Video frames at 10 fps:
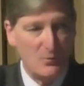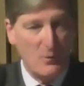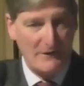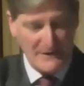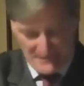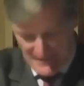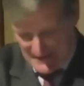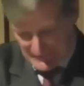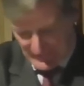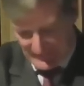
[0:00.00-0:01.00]
worried
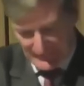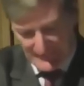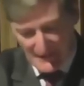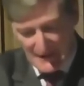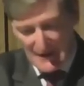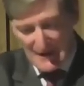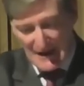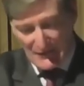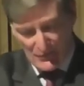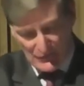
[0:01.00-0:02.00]
about it.
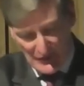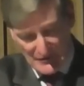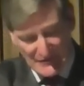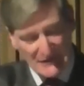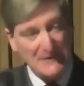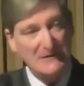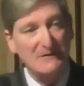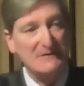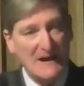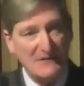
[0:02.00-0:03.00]
And also that if we
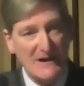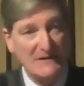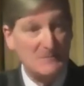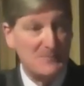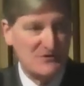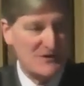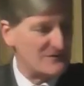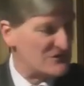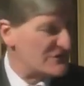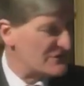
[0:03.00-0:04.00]
didn't have an
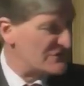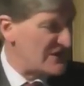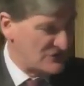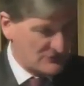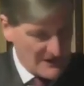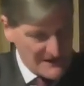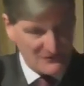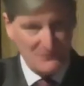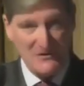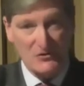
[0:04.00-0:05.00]
80% success rate,
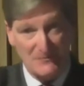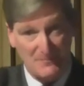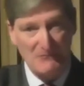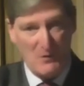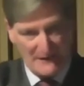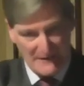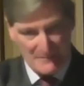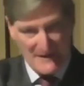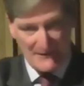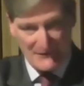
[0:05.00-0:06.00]
we should be worried
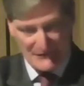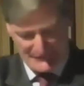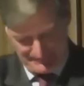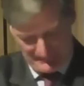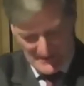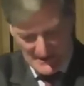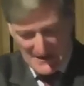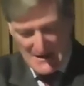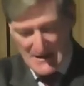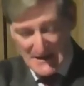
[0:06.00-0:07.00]
about it.
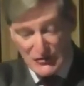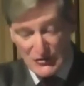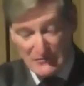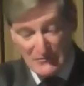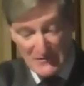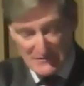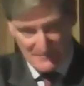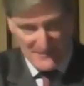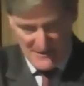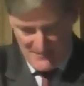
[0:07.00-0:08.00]
It should
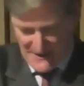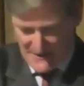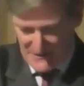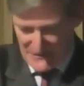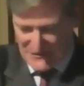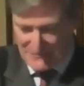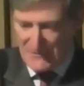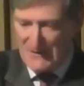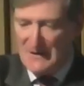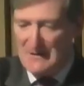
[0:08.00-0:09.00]
not be a mechanism
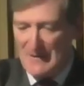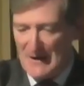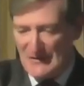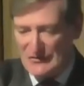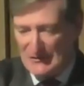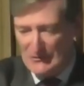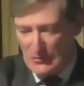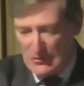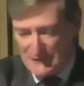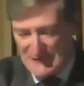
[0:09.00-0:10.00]
by which the
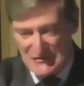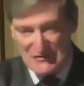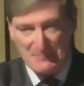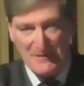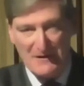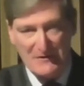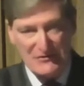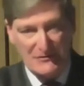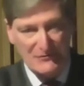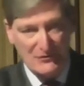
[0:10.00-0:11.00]
law officers pass
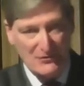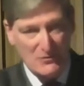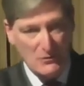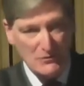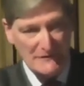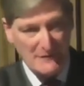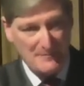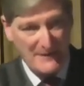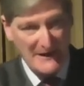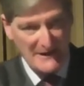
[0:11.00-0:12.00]
on to the Court of
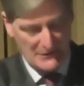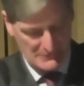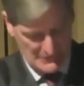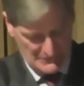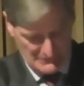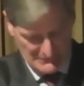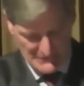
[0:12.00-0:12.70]
Appeal